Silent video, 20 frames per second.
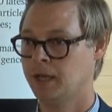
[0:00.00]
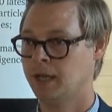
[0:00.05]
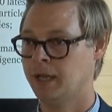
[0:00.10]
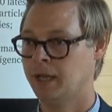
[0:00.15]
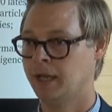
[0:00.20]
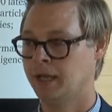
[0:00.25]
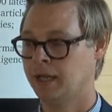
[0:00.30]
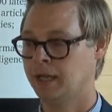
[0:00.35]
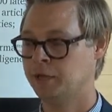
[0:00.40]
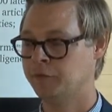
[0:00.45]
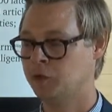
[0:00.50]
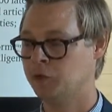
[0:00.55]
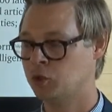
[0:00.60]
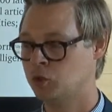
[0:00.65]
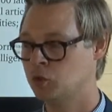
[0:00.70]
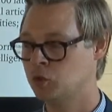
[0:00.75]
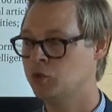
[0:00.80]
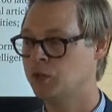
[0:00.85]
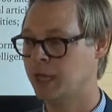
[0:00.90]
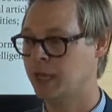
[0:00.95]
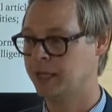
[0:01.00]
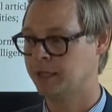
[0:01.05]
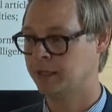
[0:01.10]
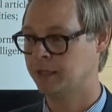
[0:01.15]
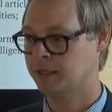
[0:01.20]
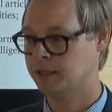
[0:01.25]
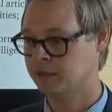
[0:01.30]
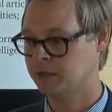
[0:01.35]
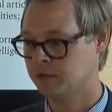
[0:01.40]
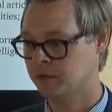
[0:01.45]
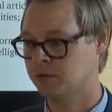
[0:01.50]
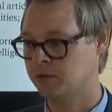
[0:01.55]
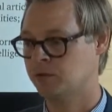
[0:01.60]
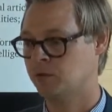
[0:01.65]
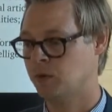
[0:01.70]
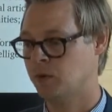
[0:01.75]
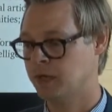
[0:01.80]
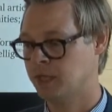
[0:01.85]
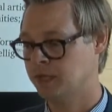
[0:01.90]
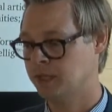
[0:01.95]
And if you do that, and this is also
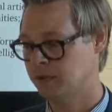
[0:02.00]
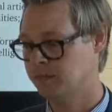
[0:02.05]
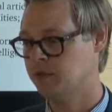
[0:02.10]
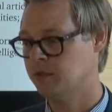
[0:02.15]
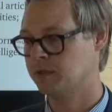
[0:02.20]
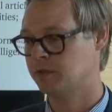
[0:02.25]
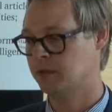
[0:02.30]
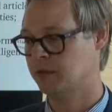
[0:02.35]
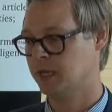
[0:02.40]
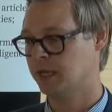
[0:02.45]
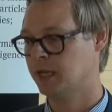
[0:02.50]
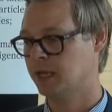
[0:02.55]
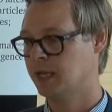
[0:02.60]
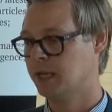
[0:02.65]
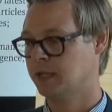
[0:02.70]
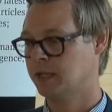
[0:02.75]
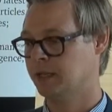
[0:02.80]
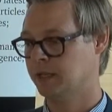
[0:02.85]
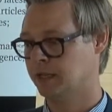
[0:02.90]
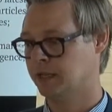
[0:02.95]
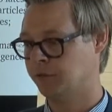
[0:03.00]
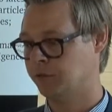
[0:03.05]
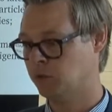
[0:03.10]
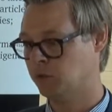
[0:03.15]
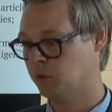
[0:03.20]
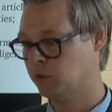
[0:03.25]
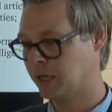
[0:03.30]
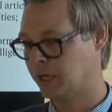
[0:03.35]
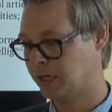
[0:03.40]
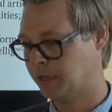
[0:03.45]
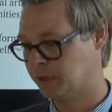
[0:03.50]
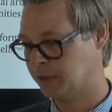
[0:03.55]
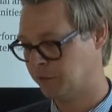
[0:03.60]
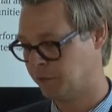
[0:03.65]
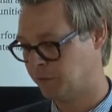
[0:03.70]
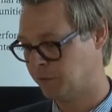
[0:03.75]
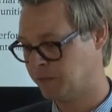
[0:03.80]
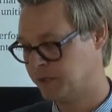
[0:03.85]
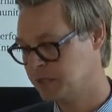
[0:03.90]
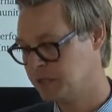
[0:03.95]
what I demonstrate, that if you look at it
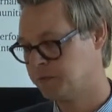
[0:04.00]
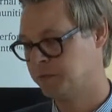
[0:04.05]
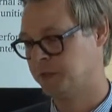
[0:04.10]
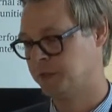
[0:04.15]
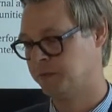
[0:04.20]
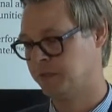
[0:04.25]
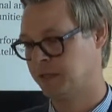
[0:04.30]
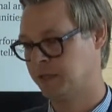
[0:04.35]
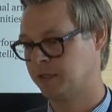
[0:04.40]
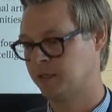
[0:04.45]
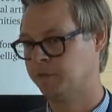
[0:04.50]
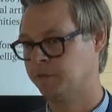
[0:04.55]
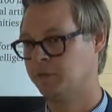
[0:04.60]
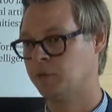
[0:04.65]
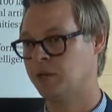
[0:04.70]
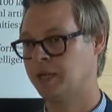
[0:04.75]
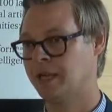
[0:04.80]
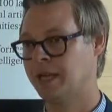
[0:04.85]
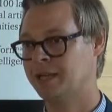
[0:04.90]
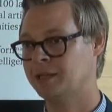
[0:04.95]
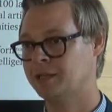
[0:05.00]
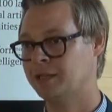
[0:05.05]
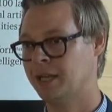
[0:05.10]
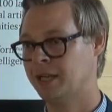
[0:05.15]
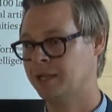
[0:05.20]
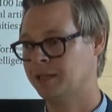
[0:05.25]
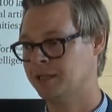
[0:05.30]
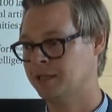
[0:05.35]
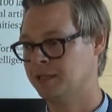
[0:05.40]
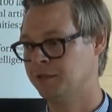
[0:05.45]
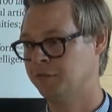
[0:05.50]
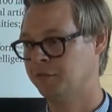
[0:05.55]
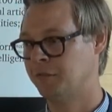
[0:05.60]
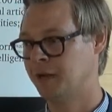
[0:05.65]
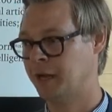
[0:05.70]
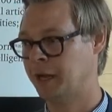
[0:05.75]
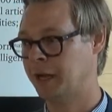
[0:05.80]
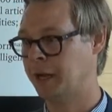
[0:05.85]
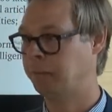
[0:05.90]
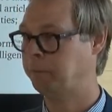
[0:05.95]
from this perspective, you can actually
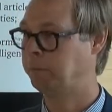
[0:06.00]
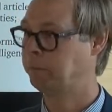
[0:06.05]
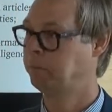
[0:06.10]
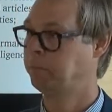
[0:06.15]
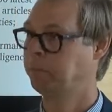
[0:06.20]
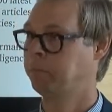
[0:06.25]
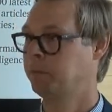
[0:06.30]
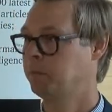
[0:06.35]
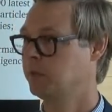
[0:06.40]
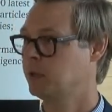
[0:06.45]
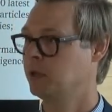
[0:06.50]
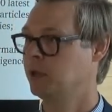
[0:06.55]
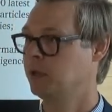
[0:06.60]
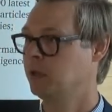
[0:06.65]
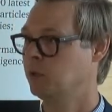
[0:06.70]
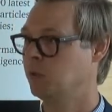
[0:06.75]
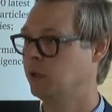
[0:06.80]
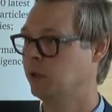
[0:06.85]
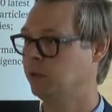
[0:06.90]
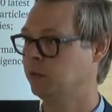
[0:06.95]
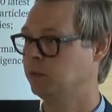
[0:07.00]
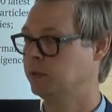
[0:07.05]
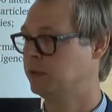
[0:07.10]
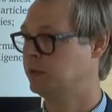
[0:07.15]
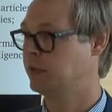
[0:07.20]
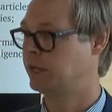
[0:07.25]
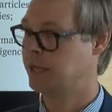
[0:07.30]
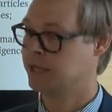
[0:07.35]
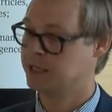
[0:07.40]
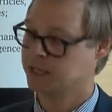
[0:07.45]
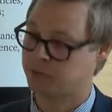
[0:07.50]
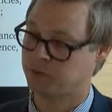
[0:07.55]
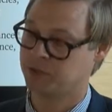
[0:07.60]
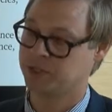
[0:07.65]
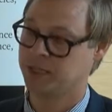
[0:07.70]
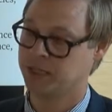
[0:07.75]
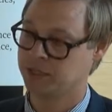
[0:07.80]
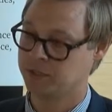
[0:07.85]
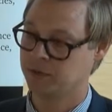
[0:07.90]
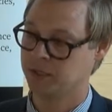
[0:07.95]
identify, well, the case I
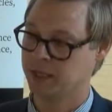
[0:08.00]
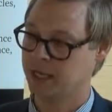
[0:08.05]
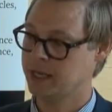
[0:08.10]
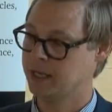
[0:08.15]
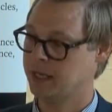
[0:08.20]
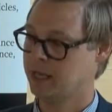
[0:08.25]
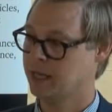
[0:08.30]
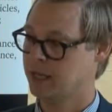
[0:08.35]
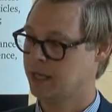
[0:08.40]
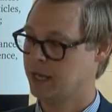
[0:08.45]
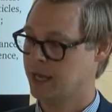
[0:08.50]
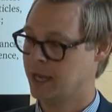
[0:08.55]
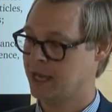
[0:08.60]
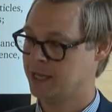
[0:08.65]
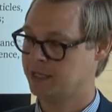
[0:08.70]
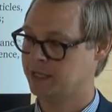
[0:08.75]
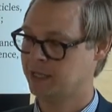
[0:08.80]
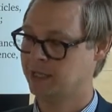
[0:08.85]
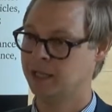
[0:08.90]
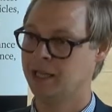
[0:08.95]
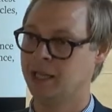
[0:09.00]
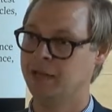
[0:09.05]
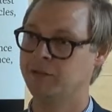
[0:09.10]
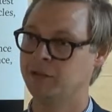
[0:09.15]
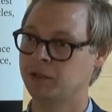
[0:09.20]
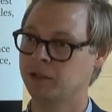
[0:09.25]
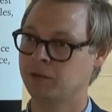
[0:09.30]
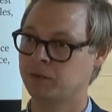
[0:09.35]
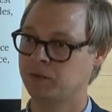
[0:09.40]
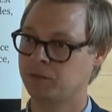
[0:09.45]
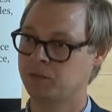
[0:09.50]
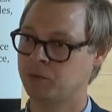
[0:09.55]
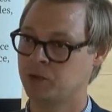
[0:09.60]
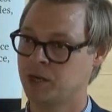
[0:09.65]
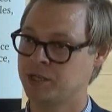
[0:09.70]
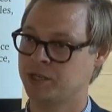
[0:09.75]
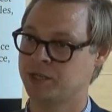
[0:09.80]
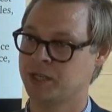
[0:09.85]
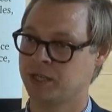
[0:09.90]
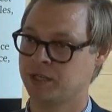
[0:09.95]
present today has 11
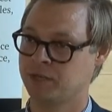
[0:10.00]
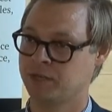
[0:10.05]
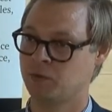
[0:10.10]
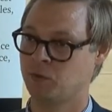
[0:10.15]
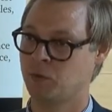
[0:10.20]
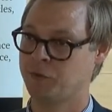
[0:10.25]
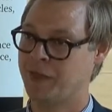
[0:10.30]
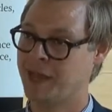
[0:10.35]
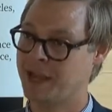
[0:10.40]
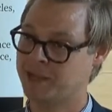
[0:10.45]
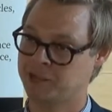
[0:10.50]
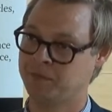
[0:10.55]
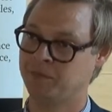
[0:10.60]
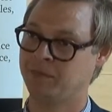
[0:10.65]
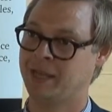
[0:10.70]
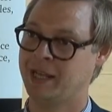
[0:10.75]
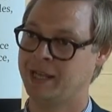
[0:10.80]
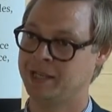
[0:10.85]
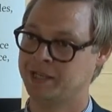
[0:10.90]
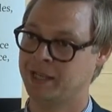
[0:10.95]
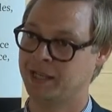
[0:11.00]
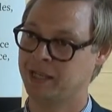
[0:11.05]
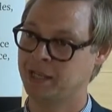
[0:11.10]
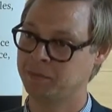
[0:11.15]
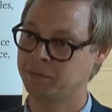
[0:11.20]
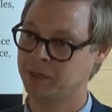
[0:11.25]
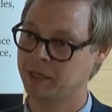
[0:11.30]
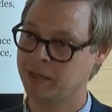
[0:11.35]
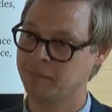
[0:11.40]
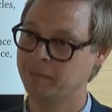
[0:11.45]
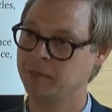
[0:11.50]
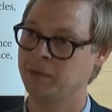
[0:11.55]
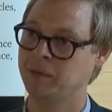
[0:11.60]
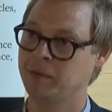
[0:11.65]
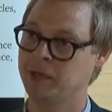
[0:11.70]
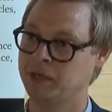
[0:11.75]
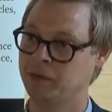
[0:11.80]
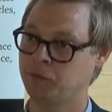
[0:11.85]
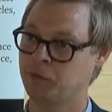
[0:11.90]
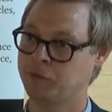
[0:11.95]
projects with action plans that can be
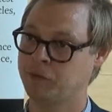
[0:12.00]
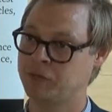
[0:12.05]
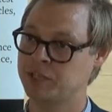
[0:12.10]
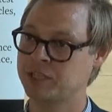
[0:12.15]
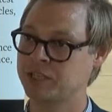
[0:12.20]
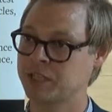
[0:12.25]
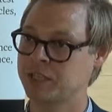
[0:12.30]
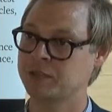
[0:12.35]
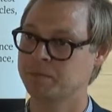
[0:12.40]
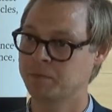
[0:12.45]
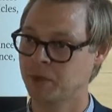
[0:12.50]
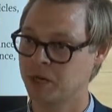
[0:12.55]
implemented within 6